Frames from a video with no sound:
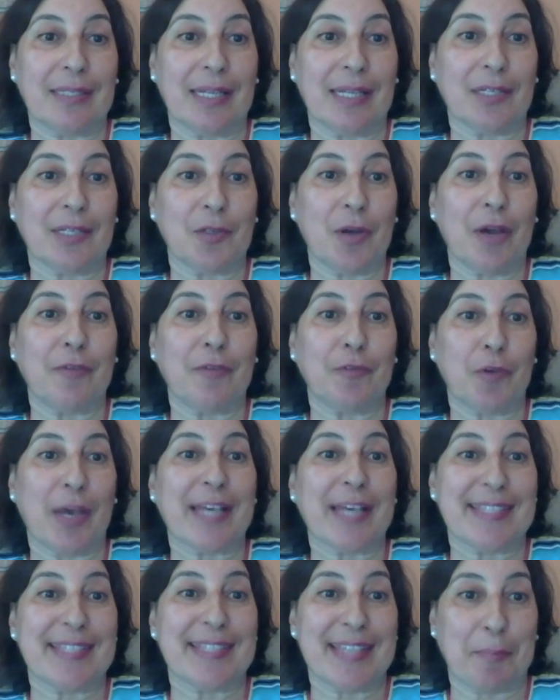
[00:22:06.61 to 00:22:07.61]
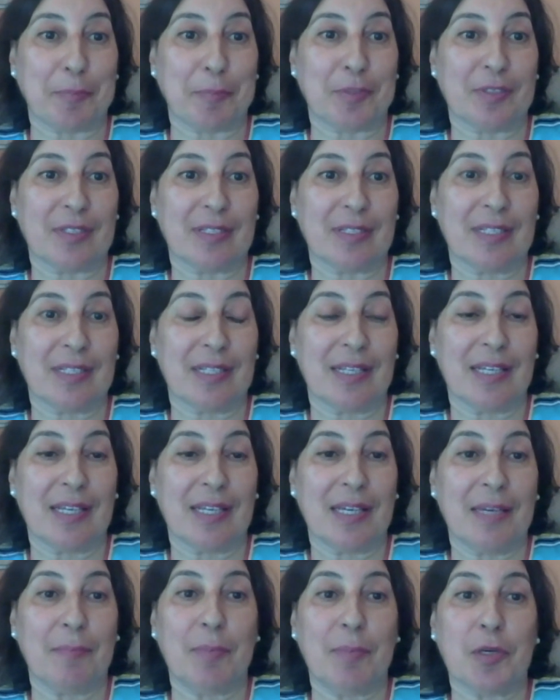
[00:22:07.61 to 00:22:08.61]
Like, you have to accept,
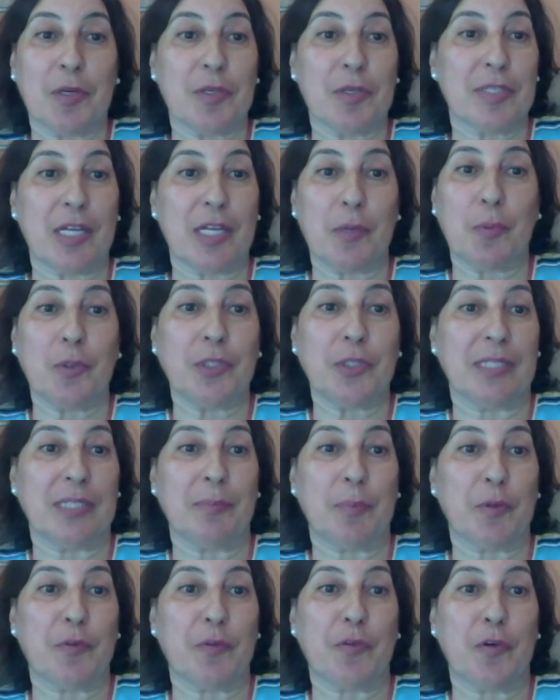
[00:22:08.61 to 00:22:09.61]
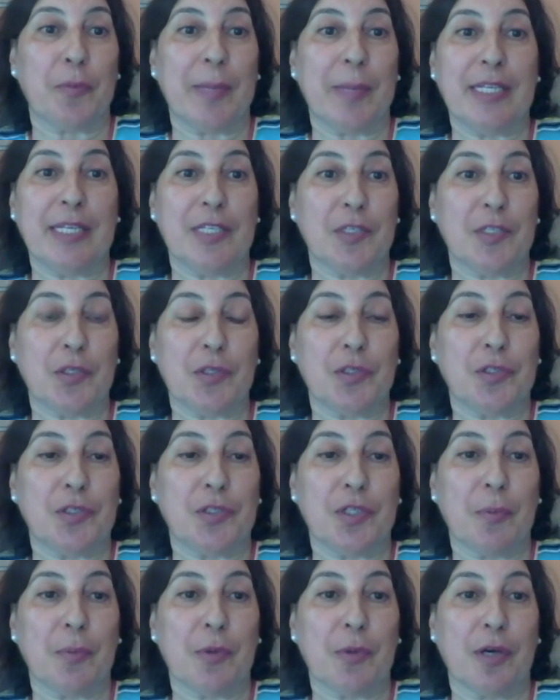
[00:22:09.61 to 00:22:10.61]
because they wouldn't perform any
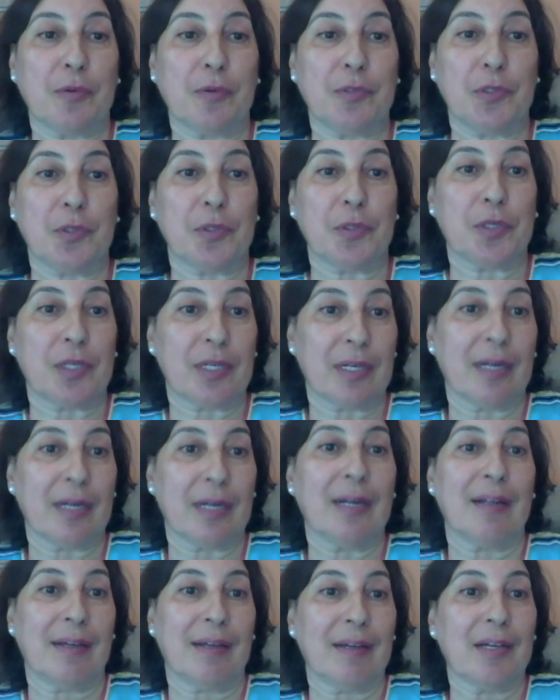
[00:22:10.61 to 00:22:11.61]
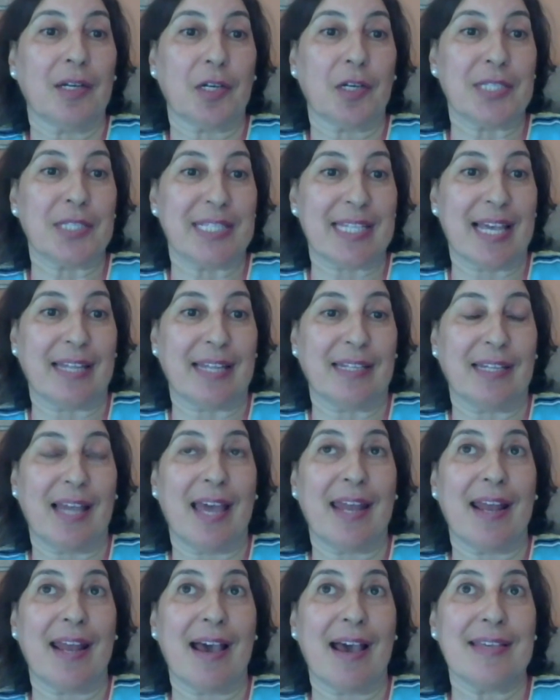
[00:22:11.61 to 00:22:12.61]
surgery without your consent.
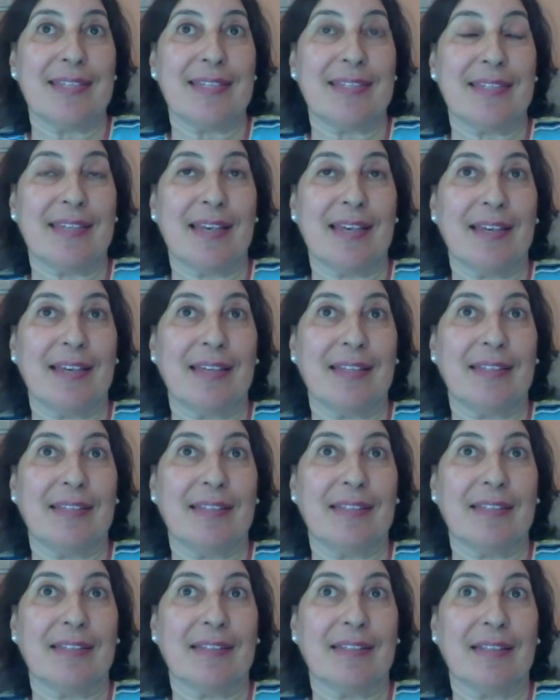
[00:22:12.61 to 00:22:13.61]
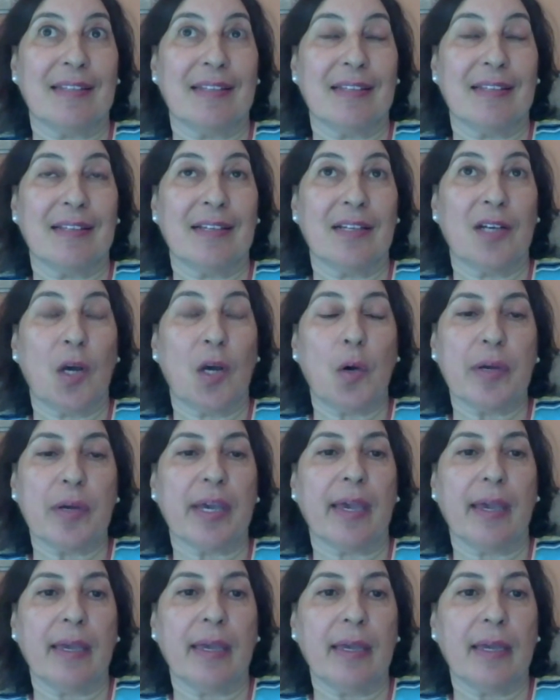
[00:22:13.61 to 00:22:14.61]
And I said,
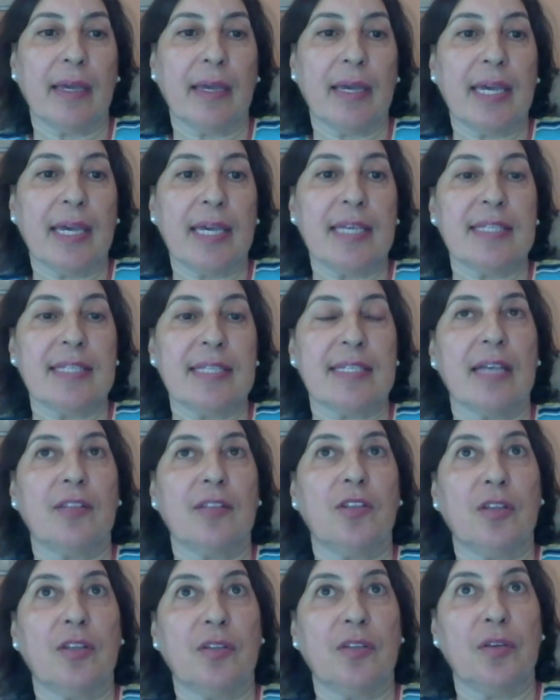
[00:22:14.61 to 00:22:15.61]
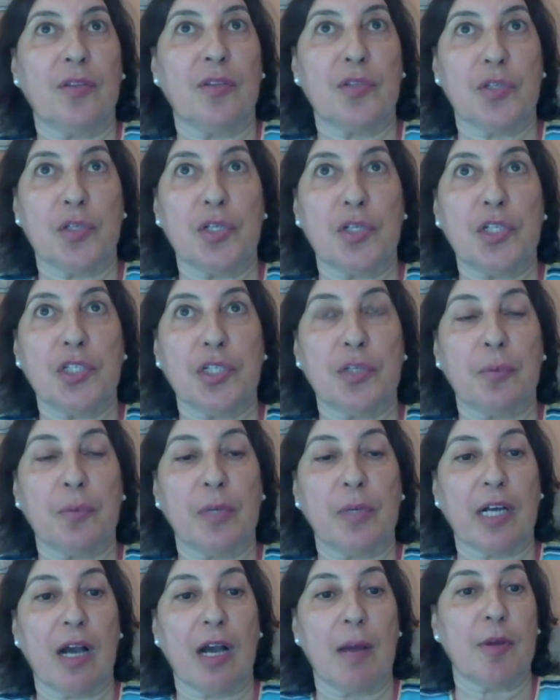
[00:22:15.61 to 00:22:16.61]
okay. He said the surgeon
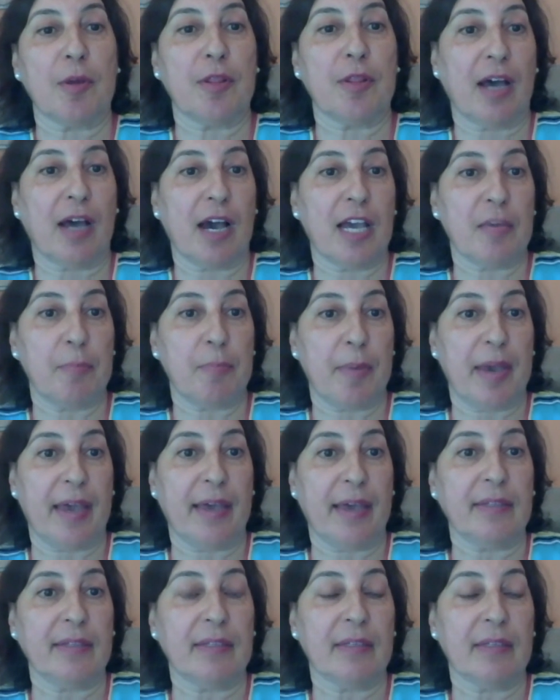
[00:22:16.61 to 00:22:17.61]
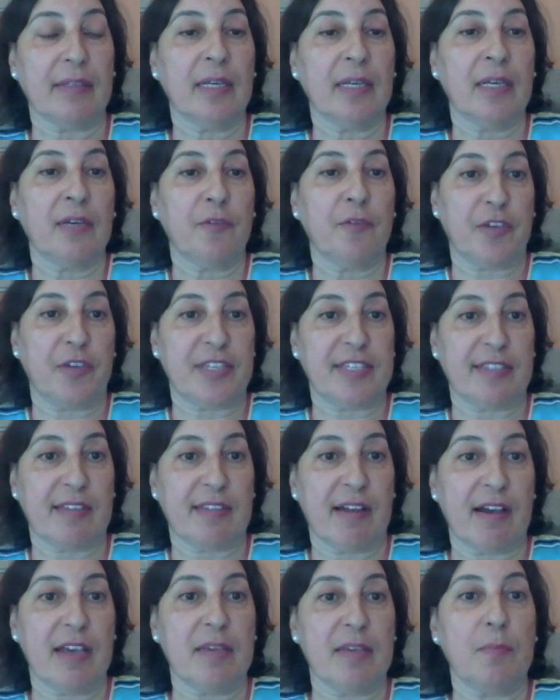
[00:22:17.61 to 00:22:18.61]
will come on the iPad,
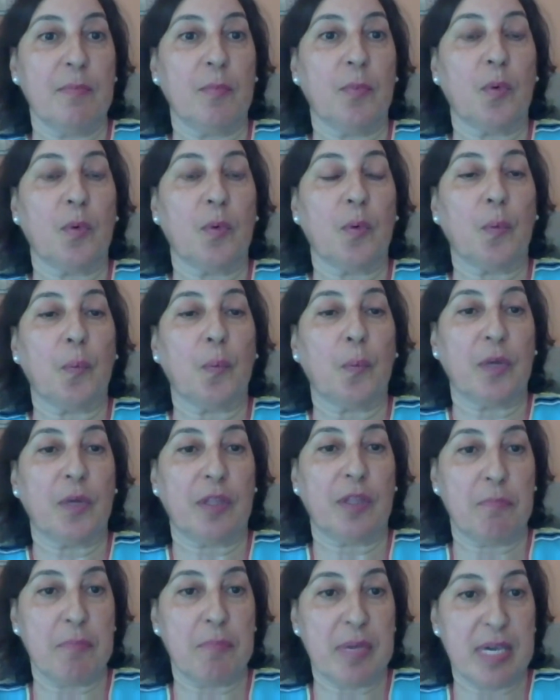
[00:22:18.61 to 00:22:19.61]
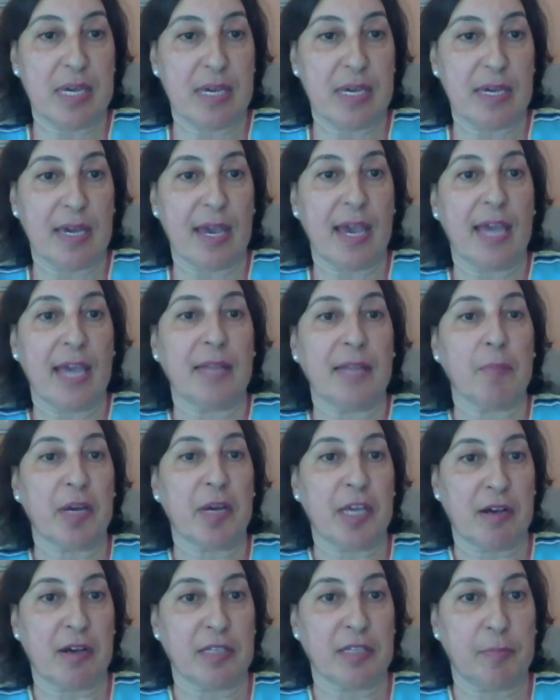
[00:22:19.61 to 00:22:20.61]
FaceTime with me and my
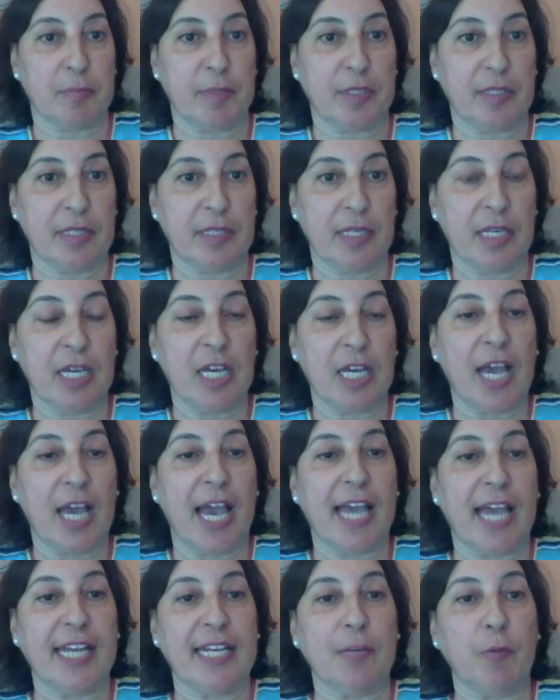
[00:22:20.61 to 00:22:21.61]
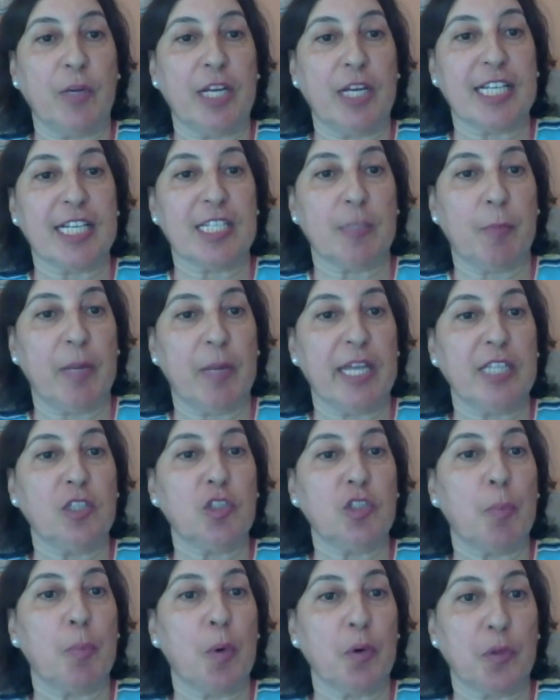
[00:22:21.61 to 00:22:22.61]
husband, and it will explain
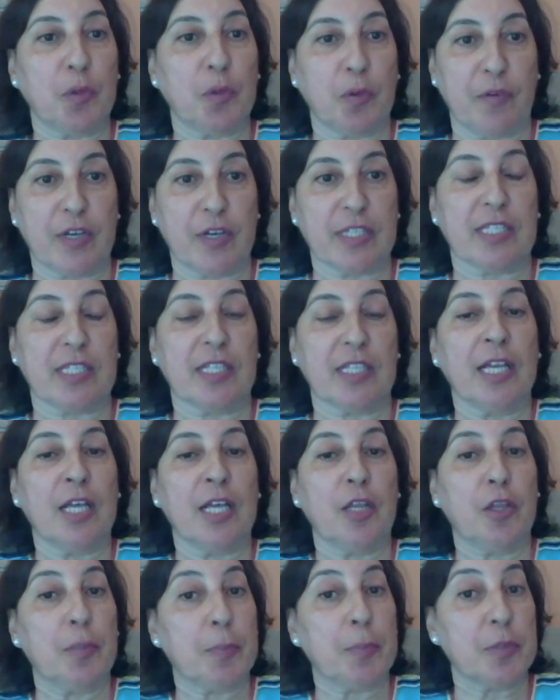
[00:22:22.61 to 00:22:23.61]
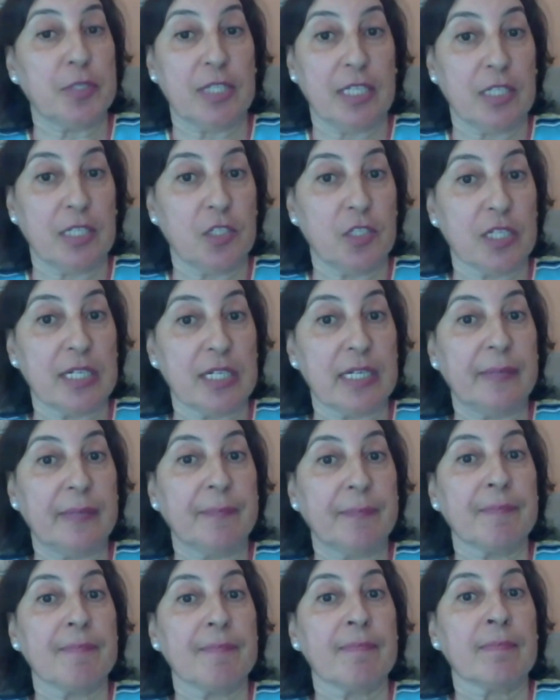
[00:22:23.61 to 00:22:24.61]
to both of us the procedure,
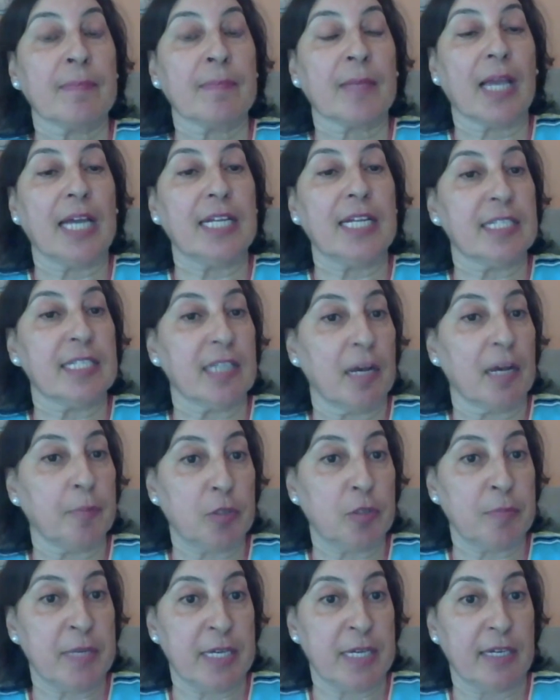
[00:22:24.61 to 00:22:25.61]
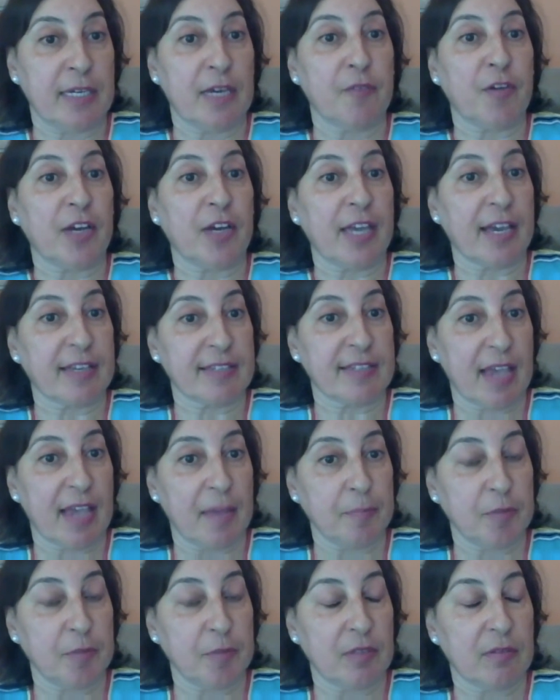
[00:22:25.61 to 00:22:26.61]
and it's up to me. If I
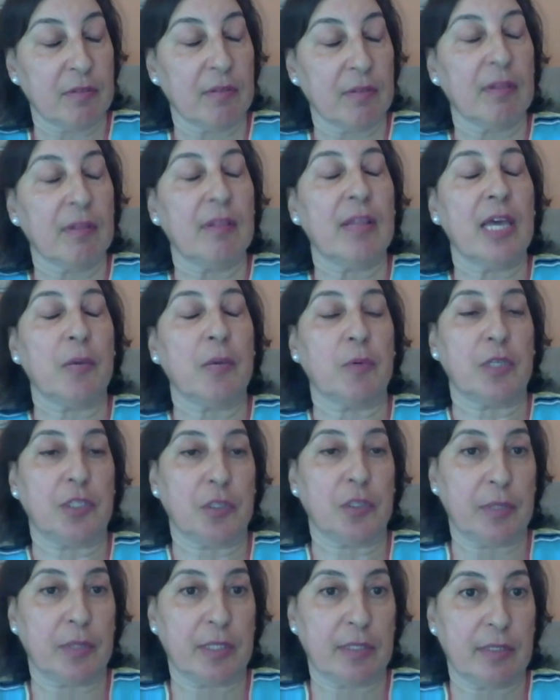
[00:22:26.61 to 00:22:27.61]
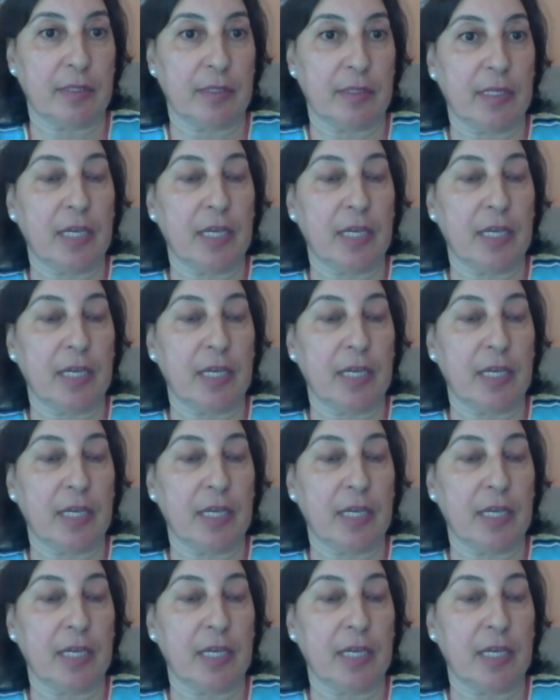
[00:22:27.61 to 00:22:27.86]
accept, they will do it.